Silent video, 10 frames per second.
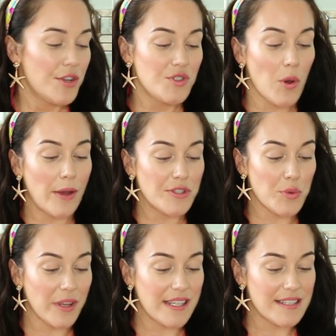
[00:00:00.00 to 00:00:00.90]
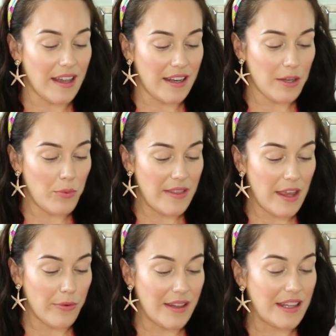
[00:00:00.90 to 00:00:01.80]
So I was really excited when
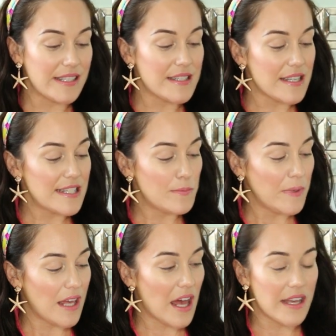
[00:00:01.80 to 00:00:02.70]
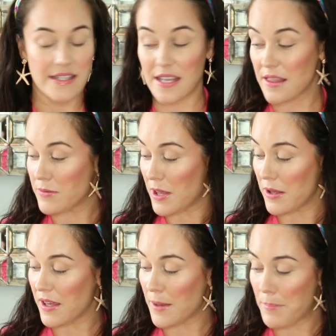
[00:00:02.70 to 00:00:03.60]
they released this, because
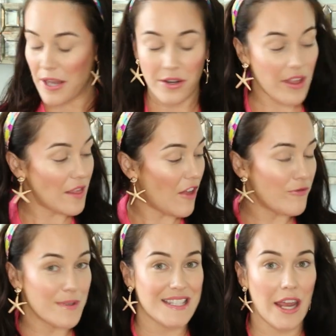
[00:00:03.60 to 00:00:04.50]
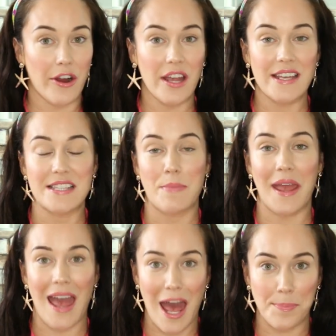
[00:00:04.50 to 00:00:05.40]
the Better Than Love mascara is
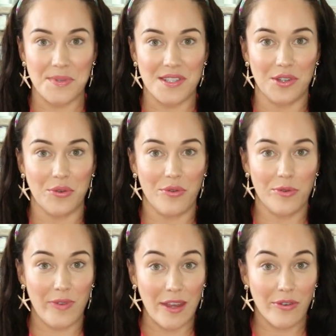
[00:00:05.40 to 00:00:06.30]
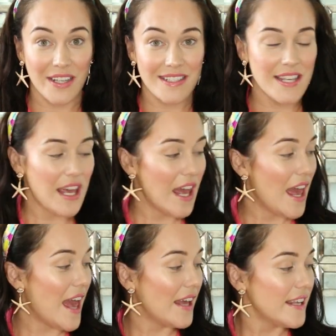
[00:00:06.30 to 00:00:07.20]
my absolute favorite,
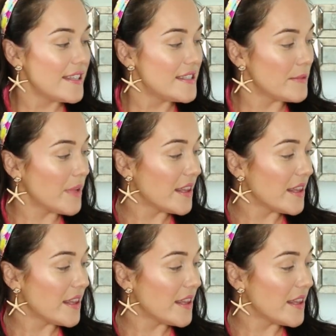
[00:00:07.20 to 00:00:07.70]
and it seemed